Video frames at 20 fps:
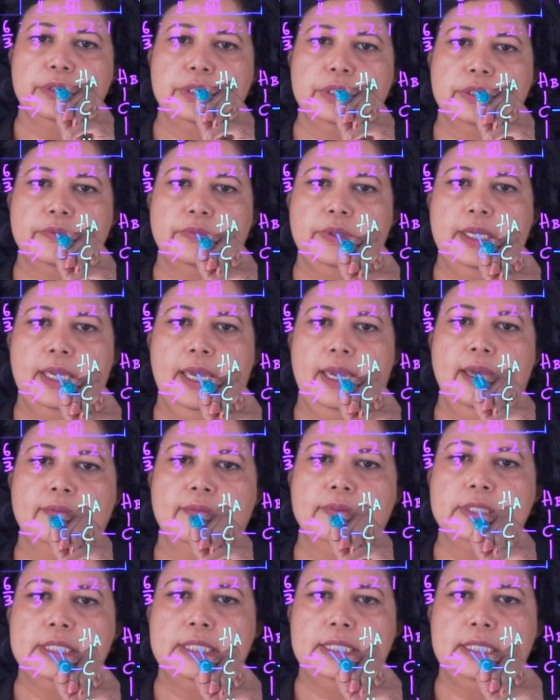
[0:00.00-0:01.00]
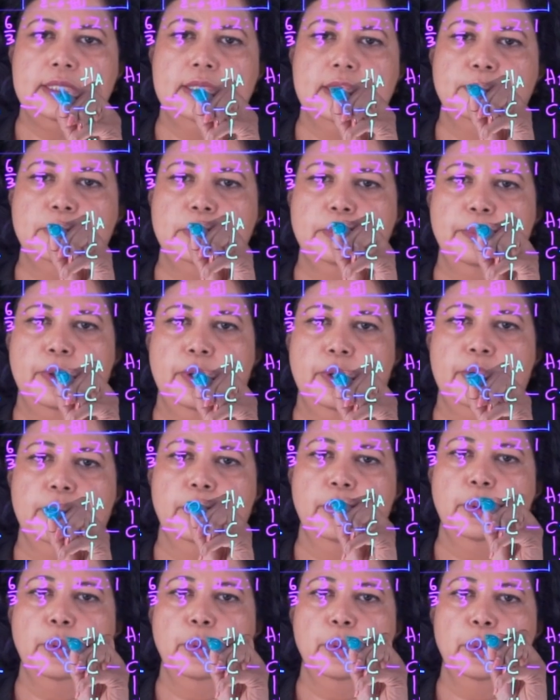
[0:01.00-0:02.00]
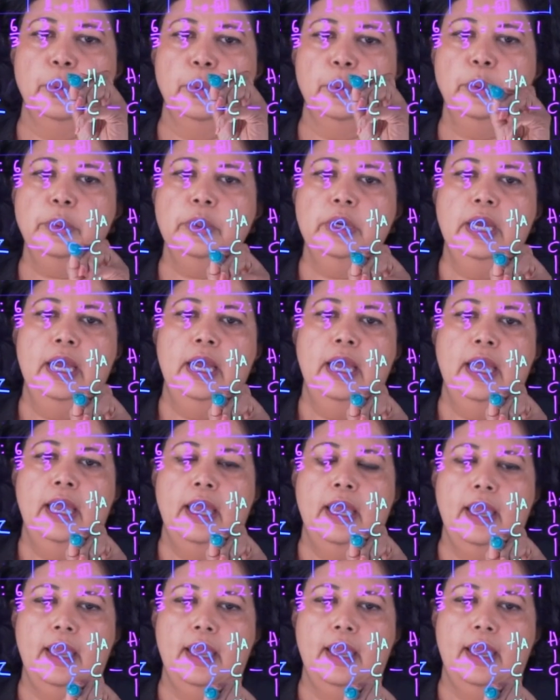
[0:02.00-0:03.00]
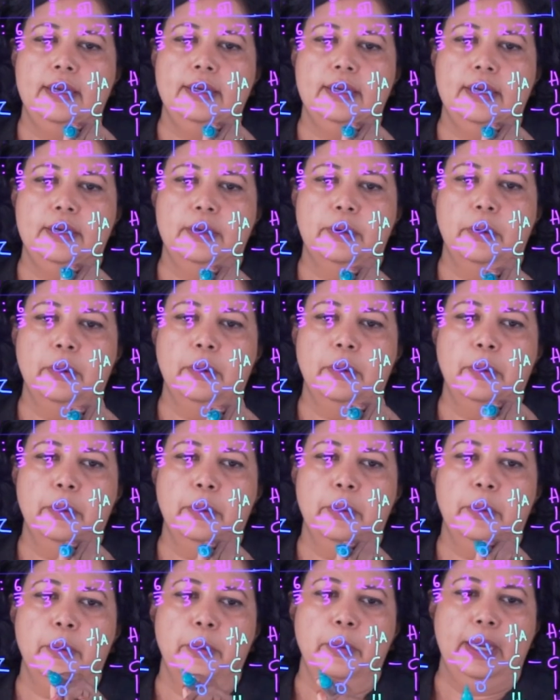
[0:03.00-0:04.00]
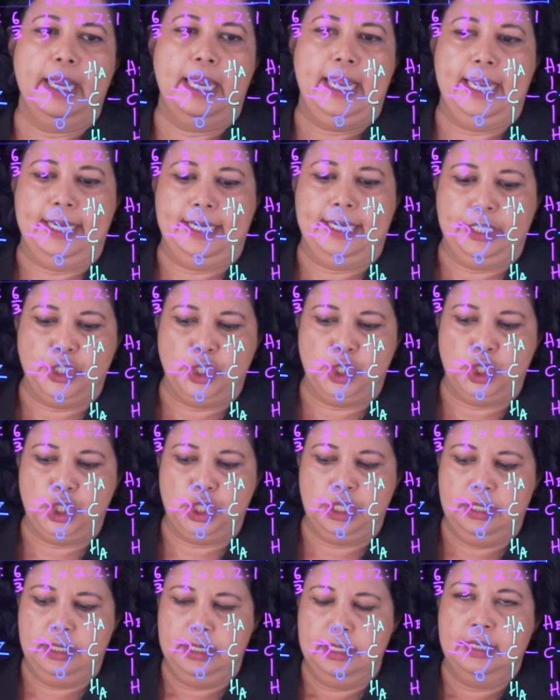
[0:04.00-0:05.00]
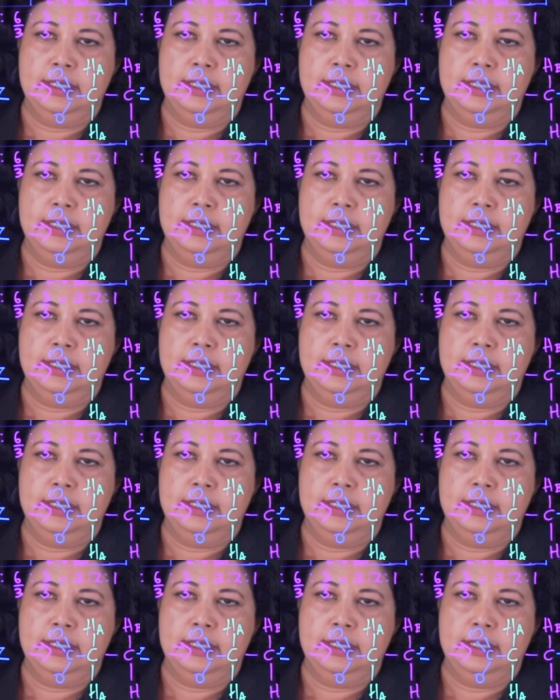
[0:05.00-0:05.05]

So we have a C double bond O and an OH.